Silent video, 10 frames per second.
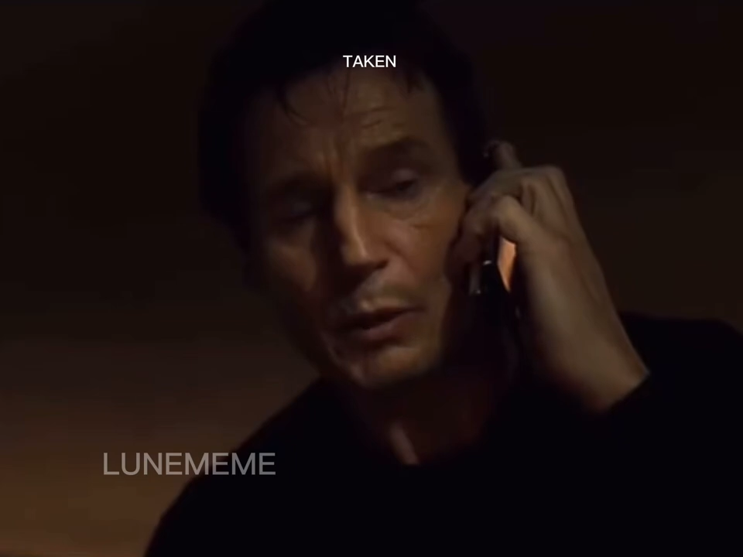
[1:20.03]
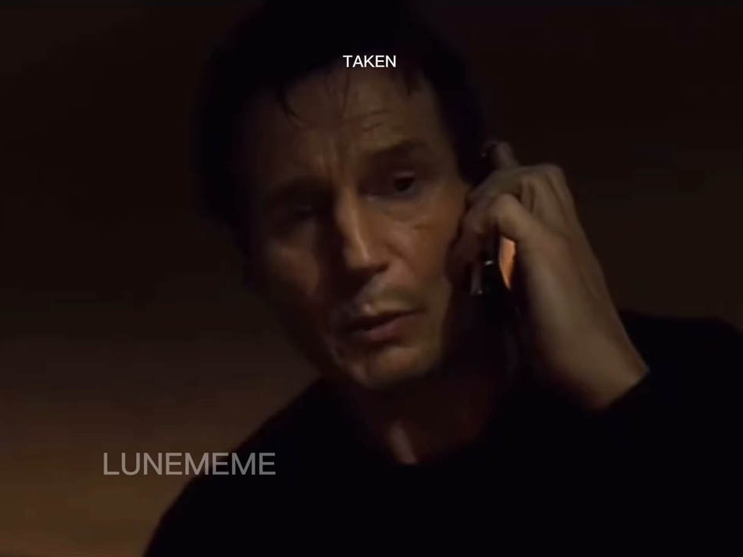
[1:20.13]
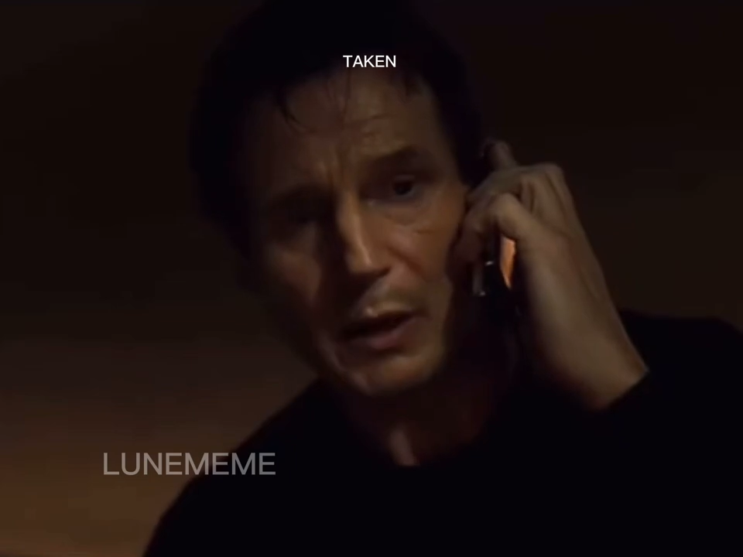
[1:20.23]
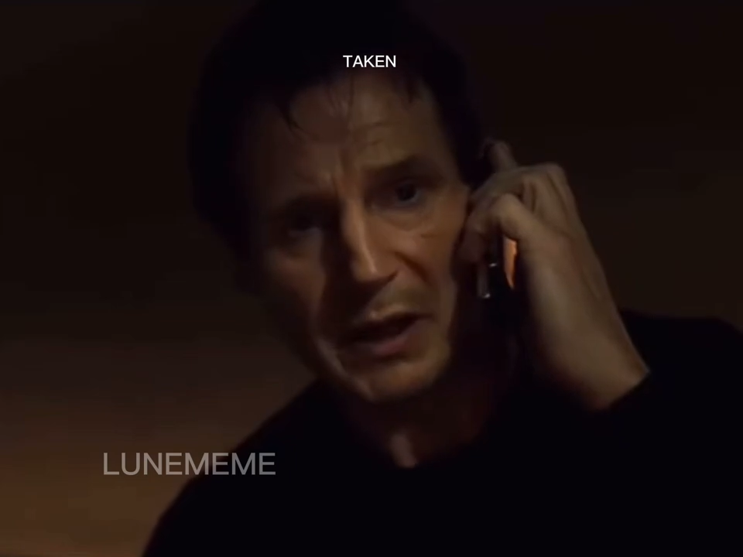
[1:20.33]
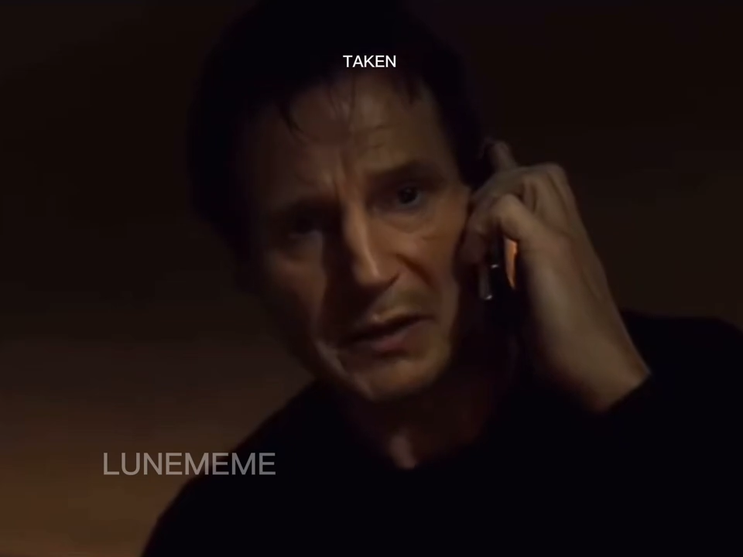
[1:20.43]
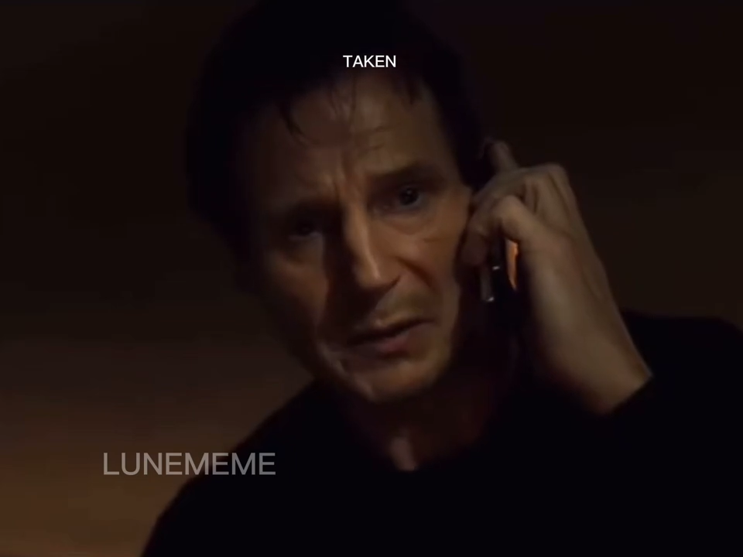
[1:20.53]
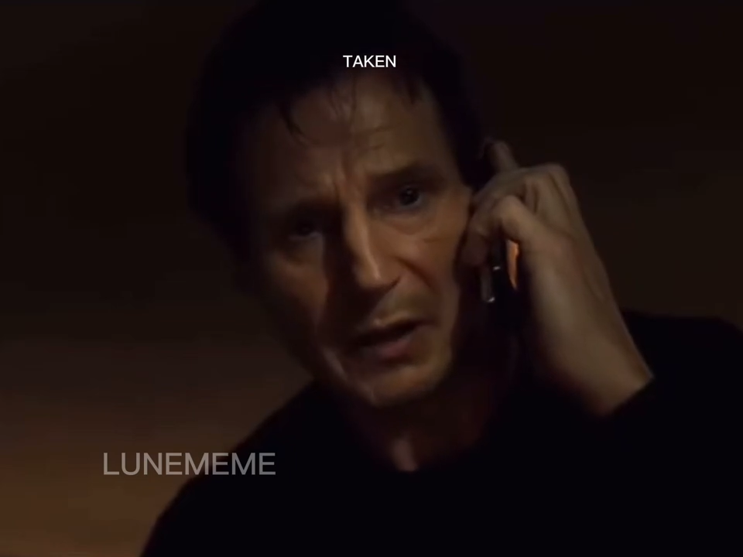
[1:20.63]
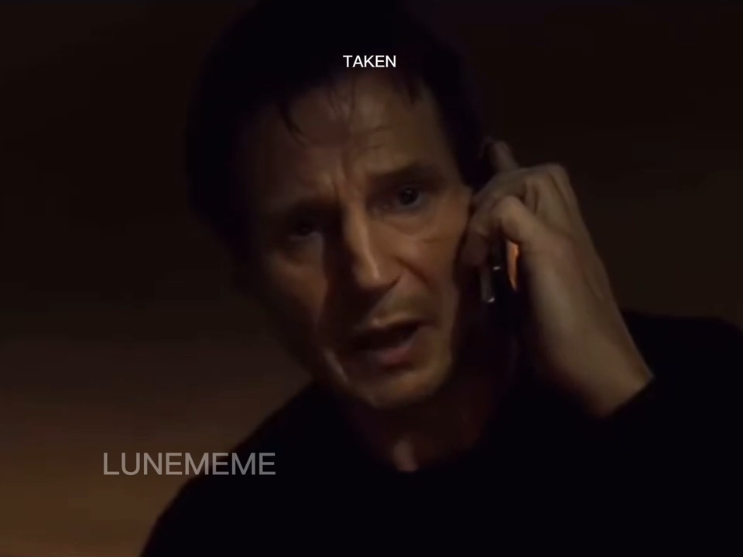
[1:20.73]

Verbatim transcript: But what I do